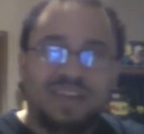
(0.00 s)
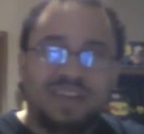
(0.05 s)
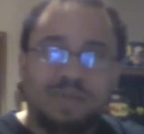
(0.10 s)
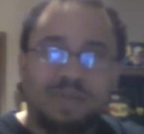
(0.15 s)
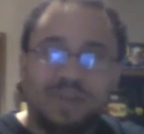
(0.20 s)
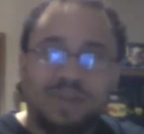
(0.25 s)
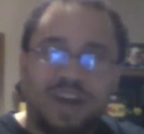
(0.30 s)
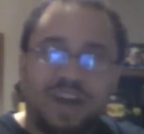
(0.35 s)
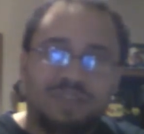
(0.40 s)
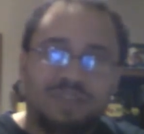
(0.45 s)

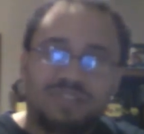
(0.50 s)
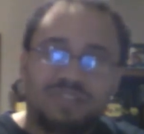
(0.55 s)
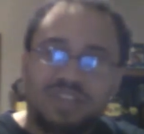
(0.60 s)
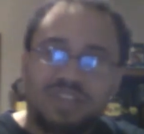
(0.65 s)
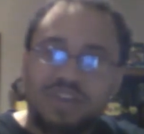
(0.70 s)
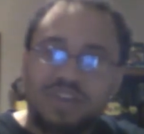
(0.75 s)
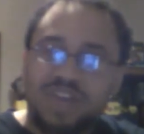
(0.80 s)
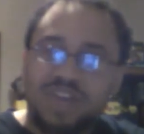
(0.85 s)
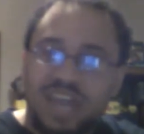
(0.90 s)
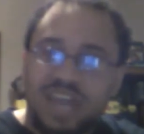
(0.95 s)
mean, obviously
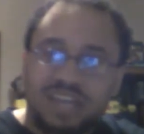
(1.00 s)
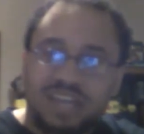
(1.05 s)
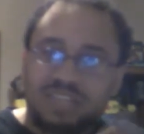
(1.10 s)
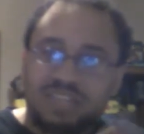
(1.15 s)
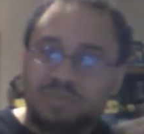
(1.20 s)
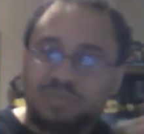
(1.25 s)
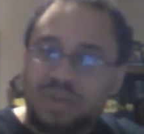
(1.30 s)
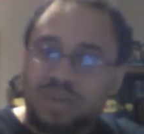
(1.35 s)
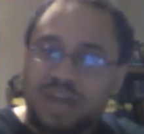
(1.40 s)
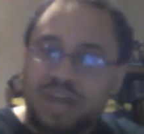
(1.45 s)
you can't
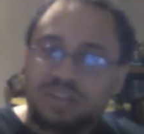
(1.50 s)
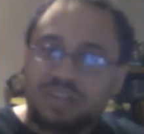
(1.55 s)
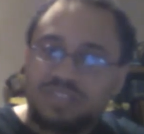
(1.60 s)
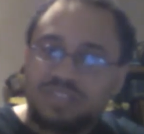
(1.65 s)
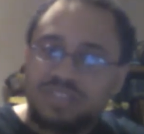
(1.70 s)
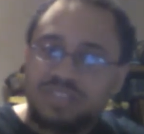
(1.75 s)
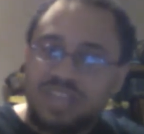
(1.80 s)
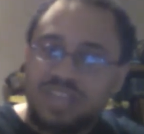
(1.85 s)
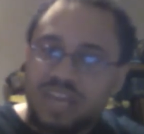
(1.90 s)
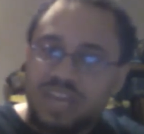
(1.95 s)
just put out a
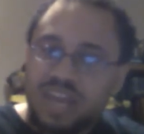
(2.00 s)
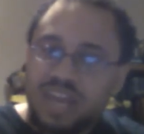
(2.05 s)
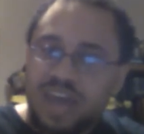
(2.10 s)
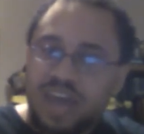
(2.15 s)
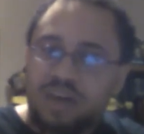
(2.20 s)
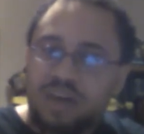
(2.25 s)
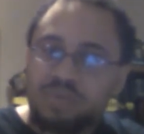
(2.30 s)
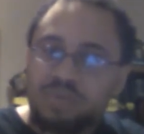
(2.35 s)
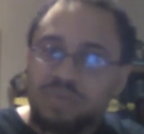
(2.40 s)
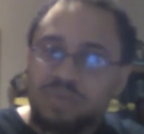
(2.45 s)
skit
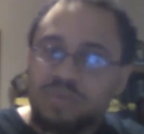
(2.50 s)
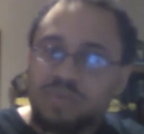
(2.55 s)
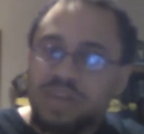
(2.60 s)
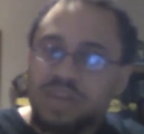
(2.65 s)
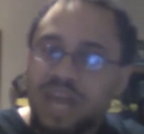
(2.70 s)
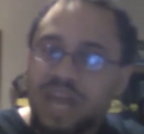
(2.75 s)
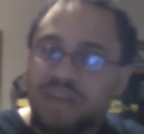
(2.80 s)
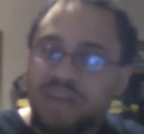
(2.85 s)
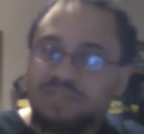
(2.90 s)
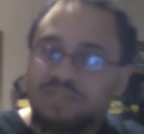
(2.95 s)
album.
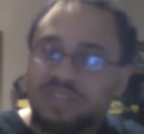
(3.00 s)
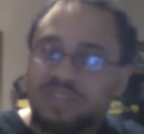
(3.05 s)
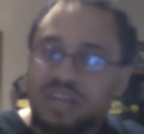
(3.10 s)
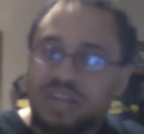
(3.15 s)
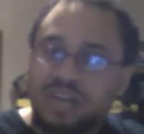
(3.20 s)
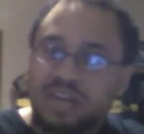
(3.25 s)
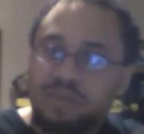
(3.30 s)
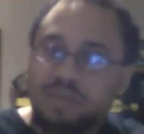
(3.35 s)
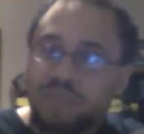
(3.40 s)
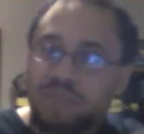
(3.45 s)
You'd have to
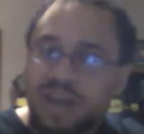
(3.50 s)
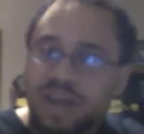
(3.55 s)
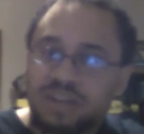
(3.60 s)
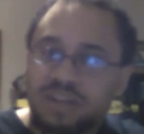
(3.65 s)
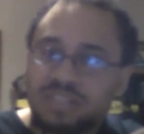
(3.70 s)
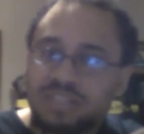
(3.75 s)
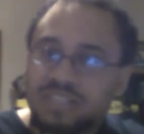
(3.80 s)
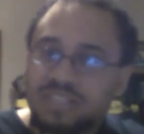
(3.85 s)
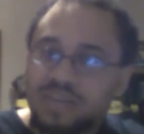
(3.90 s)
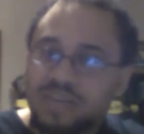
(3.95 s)
kind of
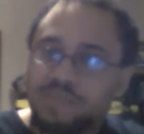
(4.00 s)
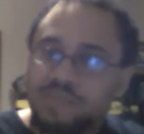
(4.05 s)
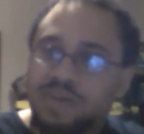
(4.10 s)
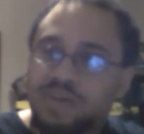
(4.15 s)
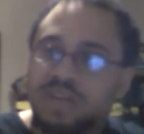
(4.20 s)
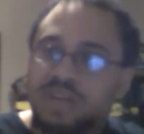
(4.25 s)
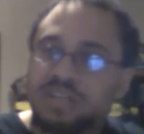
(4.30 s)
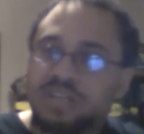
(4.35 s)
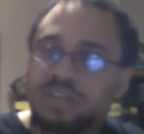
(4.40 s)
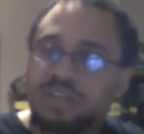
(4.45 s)
balance it.
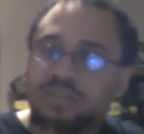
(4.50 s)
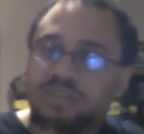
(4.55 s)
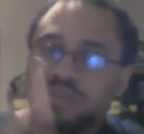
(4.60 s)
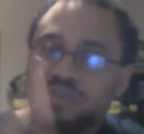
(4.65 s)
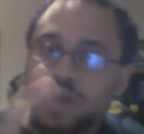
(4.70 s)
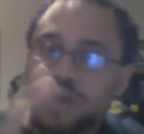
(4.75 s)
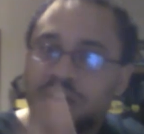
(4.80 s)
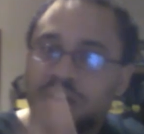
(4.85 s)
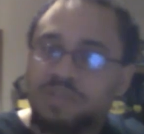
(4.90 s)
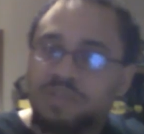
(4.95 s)
But you know,
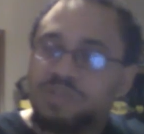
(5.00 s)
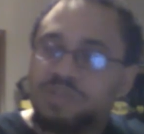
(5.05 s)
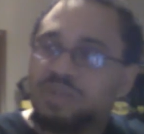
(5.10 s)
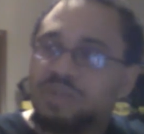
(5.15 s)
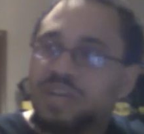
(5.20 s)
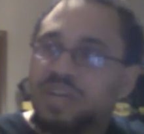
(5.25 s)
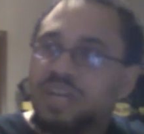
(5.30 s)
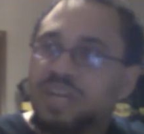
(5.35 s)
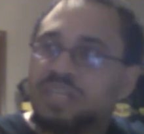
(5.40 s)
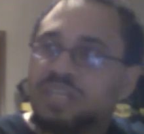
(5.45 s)
two out of
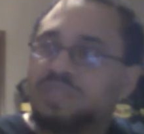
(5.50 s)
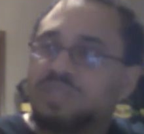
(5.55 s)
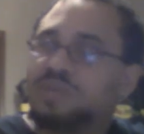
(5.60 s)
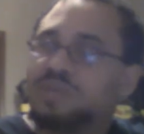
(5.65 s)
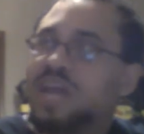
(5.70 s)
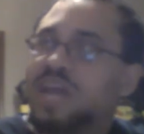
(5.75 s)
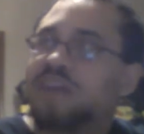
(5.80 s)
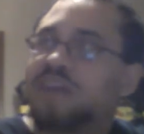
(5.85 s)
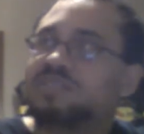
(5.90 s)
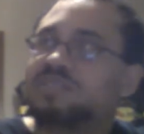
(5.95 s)
three, I just
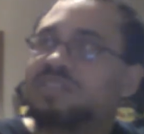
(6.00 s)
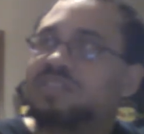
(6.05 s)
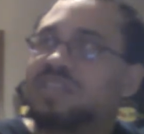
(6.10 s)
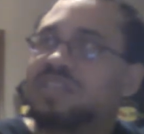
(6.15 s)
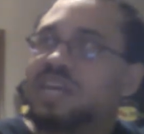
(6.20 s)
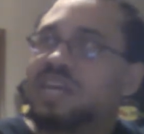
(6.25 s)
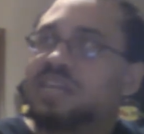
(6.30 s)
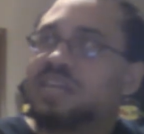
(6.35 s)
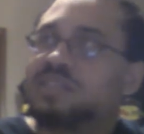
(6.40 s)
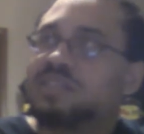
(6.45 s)
would have to
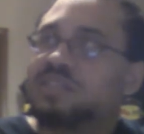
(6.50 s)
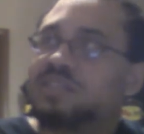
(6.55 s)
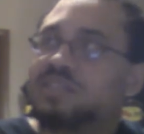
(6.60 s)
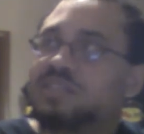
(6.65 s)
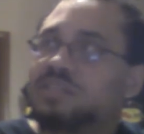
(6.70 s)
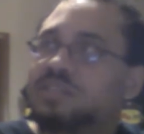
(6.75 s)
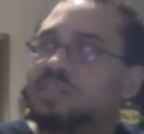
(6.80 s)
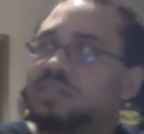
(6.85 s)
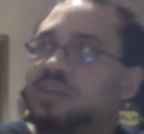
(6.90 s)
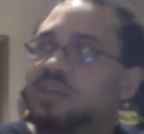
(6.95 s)
say,
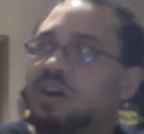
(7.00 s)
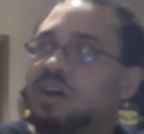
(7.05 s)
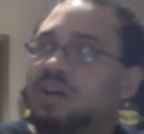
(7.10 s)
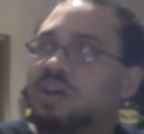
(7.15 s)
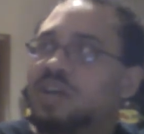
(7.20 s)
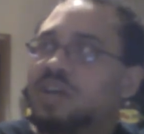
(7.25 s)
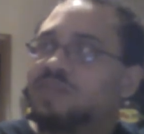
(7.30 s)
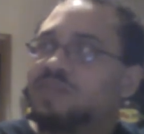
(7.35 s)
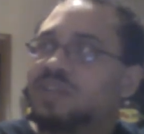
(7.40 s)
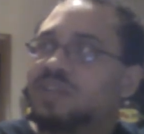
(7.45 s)
you know, I'll
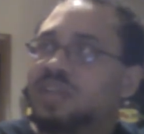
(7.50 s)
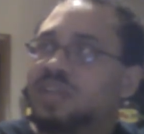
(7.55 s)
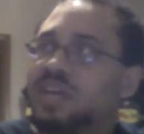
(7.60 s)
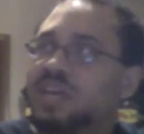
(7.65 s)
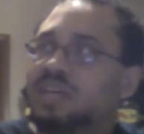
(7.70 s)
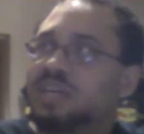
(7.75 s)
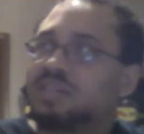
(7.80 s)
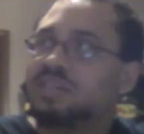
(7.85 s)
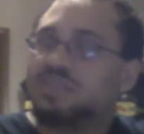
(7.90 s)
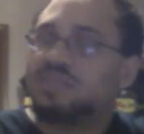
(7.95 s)
give it
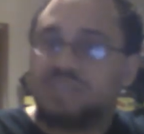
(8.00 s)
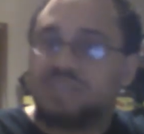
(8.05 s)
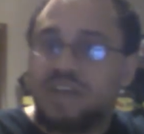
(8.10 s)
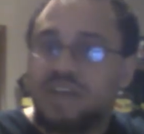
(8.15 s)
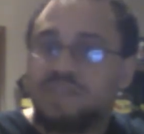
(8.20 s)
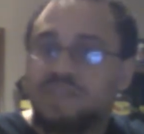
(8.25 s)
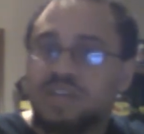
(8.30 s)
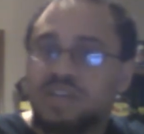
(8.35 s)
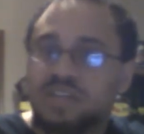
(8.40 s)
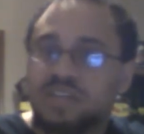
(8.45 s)
like a
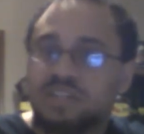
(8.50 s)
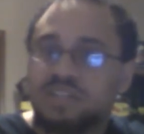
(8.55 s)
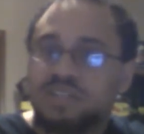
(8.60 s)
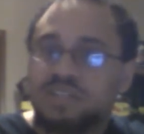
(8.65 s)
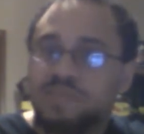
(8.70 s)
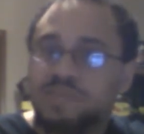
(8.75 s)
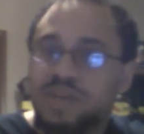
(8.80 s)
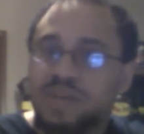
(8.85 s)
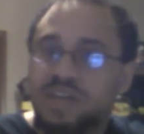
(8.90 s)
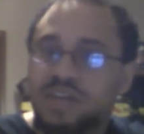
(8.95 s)
seven,
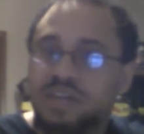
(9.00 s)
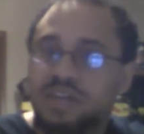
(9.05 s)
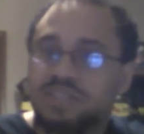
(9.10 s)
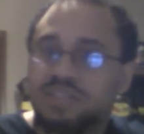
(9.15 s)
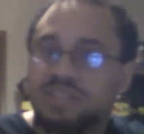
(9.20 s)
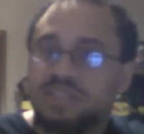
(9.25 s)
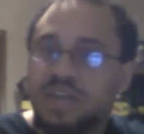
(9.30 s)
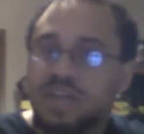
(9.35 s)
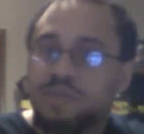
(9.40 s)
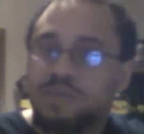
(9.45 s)
just
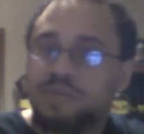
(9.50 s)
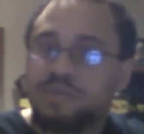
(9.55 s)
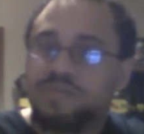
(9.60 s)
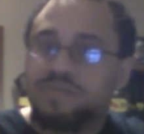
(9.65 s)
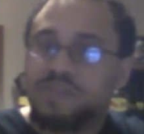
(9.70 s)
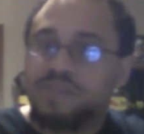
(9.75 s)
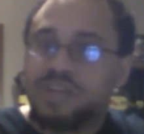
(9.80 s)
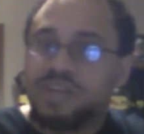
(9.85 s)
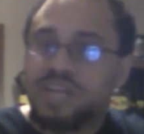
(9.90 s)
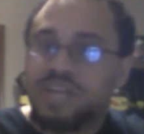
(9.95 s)
because they were
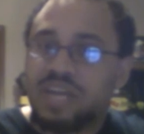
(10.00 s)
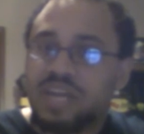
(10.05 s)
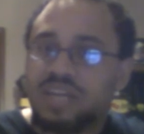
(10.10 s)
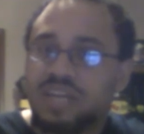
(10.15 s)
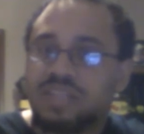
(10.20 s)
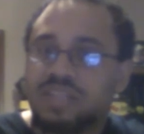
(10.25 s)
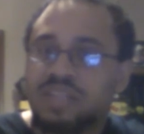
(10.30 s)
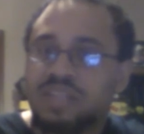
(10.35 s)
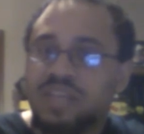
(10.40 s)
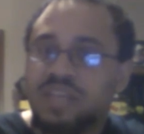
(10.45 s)
funny
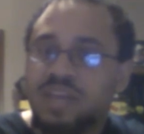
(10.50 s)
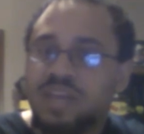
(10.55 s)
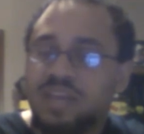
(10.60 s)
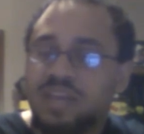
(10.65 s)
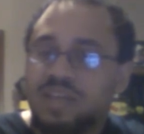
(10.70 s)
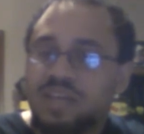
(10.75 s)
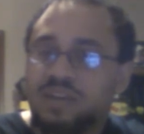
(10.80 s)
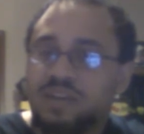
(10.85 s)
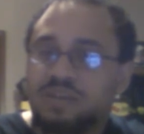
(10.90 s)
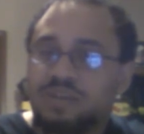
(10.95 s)
and
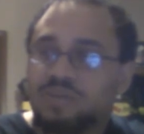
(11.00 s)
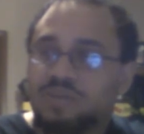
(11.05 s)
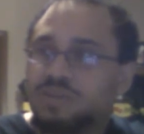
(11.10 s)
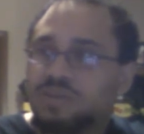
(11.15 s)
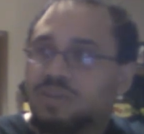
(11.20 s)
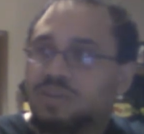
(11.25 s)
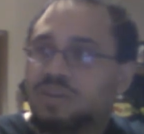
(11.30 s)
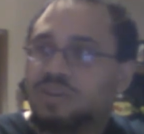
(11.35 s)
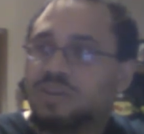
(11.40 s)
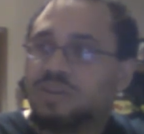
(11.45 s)
they're,
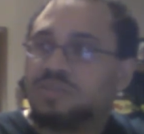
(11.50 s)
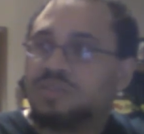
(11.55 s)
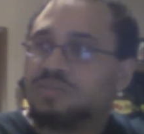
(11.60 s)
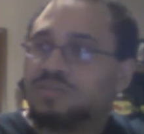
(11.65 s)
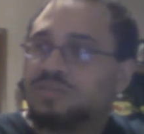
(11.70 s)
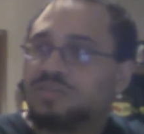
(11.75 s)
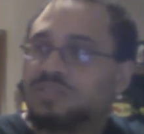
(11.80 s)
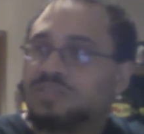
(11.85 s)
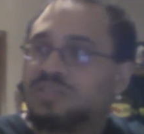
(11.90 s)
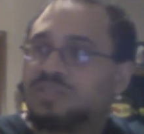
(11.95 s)
you know,
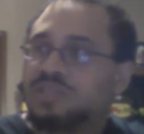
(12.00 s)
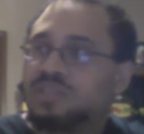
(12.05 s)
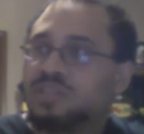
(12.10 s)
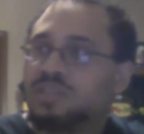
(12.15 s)
was,